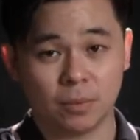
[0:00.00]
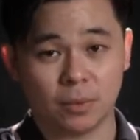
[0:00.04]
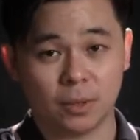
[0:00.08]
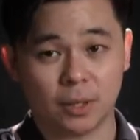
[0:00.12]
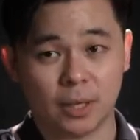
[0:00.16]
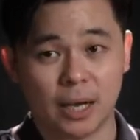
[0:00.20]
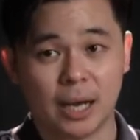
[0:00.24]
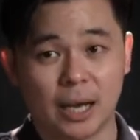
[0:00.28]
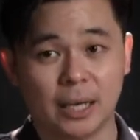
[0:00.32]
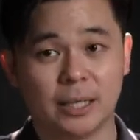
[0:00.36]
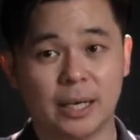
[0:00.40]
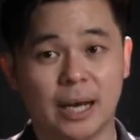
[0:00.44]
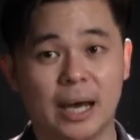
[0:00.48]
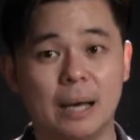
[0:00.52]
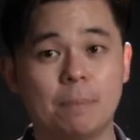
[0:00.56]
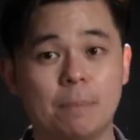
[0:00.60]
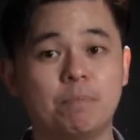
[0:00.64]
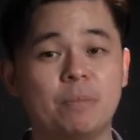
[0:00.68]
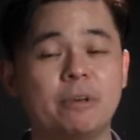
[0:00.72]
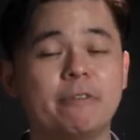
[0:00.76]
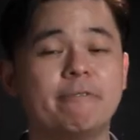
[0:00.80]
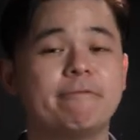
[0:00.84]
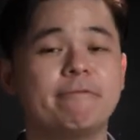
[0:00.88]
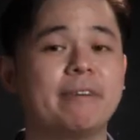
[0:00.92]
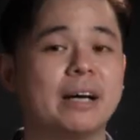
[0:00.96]
Are the
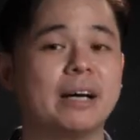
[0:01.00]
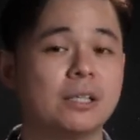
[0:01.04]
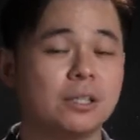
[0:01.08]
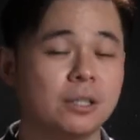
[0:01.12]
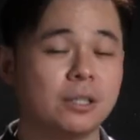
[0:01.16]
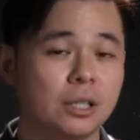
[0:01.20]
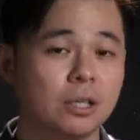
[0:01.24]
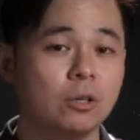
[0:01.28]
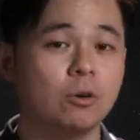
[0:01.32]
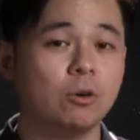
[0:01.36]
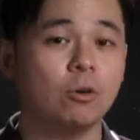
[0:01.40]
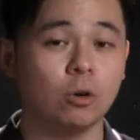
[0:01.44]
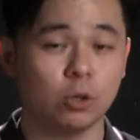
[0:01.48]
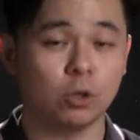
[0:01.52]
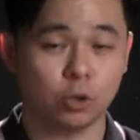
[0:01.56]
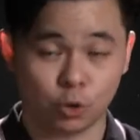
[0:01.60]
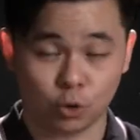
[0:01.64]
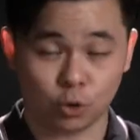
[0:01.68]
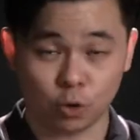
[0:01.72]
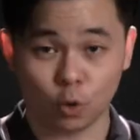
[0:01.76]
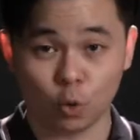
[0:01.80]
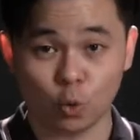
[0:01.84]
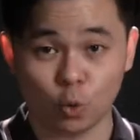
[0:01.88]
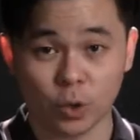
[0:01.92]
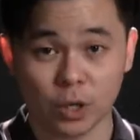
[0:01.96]
heartbeat faster or
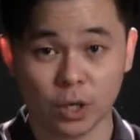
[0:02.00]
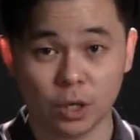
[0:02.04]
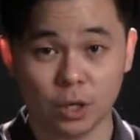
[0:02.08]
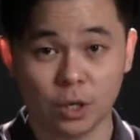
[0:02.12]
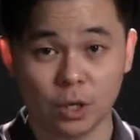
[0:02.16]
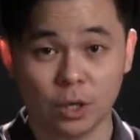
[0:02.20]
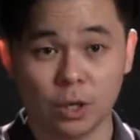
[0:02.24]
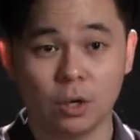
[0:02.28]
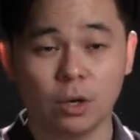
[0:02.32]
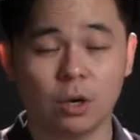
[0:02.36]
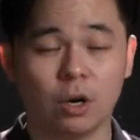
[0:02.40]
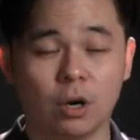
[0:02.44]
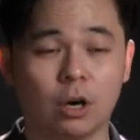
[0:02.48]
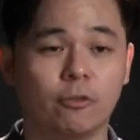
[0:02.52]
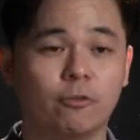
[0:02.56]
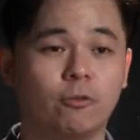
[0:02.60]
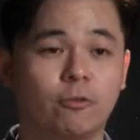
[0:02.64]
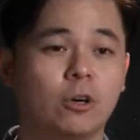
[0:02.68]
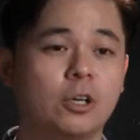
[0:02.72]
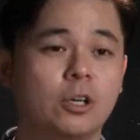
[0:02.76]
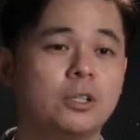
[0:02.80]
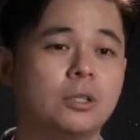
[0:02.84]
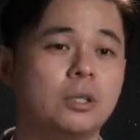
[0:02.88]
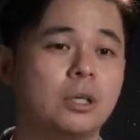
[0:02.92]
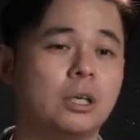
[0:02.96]
slower? Of
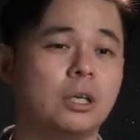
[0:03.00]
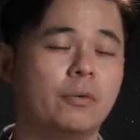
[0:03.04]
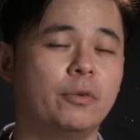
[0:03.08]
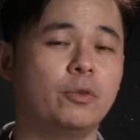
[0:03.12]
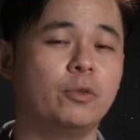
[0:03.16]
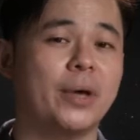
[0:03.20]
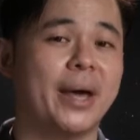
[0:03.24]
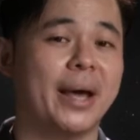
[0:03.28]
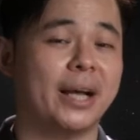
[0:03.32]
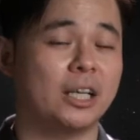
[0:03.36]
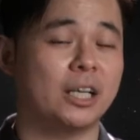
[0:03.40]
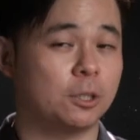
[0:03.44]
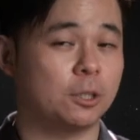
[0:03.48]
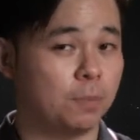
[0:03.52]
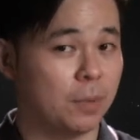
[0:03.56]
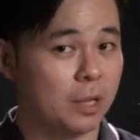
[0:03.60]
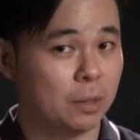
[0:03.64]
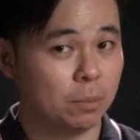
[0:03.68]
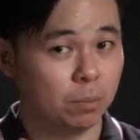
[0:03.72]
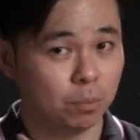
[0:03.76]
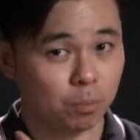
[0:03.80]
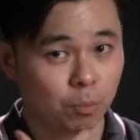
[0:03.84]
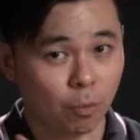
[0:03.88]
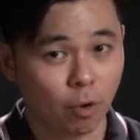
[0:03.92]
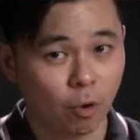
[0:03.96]
course, even to
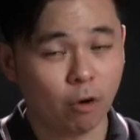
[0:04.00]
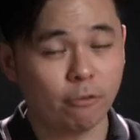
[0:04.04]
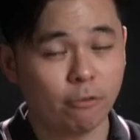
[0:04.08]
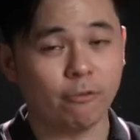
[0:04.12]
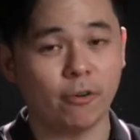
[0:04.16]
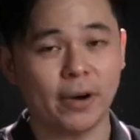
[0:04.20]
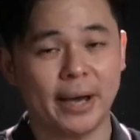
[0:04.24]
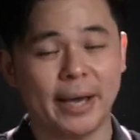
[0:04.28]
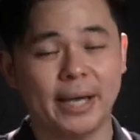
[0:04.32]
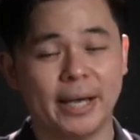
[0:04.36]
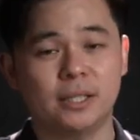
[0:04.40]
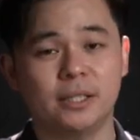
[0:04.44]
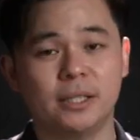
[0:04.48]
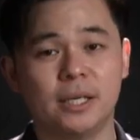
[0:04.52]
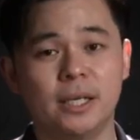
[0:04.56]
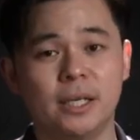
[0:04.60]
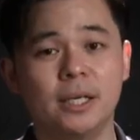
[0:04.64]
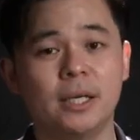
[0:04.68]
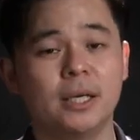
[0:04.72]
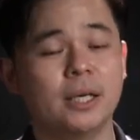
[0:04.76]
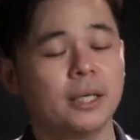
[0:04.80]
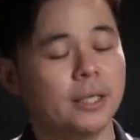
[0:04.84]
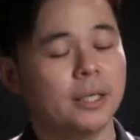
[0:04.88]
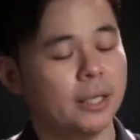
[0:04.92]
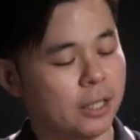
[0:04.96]
explain more for essay,
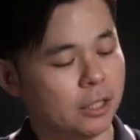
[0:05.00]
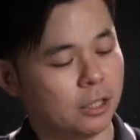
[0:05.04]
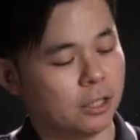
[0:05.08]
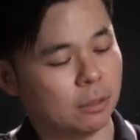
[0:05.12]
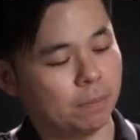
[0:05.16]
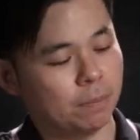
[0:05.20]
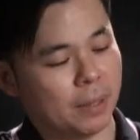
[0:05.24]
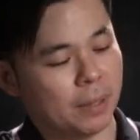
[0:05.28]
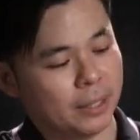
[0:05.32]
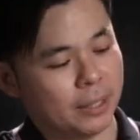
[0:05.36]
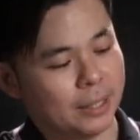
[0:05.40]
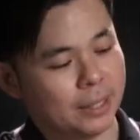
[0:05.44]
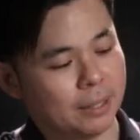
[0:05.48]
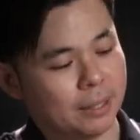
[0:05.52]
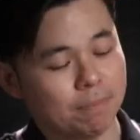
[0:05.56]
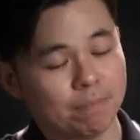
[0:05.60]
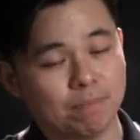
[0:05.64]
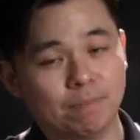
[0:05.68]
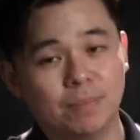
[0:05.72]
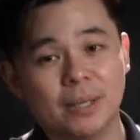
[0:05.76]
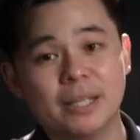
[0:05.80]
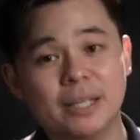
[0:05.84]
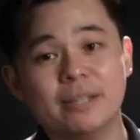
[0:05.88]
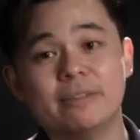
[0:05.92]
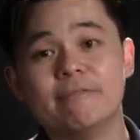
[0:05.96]
is about the
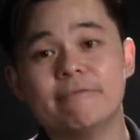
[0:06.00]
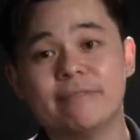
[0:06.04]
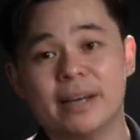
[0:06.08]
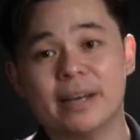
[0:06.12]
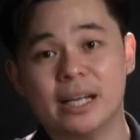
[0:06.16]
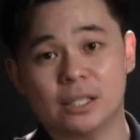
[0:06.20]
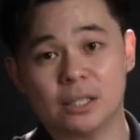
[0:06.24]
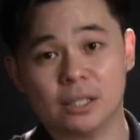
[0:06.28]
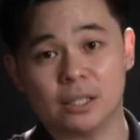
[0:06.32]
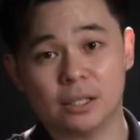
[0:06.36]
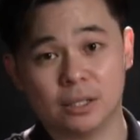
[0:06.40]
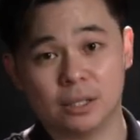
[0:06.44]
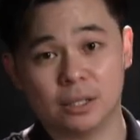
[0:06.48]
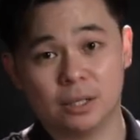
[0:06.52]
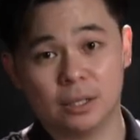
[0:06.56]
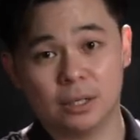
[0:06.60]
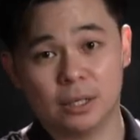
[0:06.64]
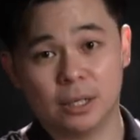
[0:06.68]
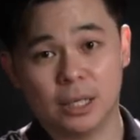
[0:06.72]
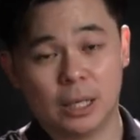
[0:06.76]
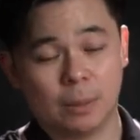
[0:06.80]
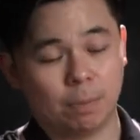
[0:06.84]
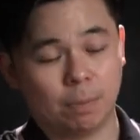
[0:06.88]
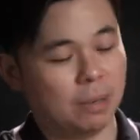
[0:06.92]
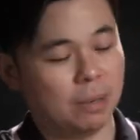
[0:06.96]
blood vessel.
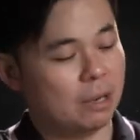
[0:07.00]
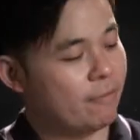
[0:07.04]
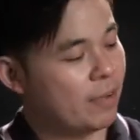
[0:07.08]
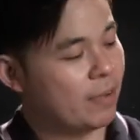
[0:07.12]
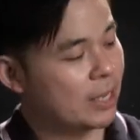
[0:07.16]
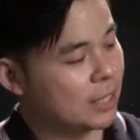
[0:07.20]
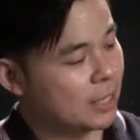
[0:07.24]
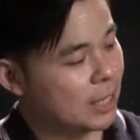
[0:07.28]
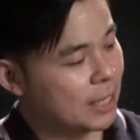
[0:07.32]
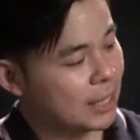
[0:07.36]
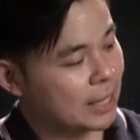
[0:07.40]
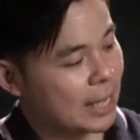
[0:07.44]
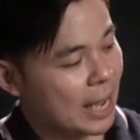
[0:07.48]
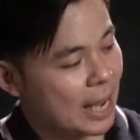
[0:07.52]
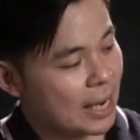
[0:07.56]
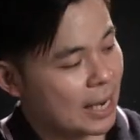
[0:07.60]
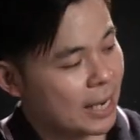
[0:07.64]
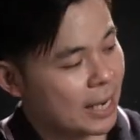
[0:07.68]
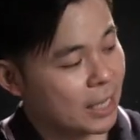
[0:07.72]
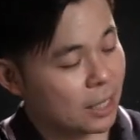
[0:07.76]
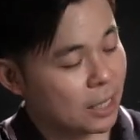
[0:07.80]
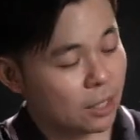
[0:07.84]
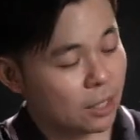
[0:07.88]
Blood vessel dilate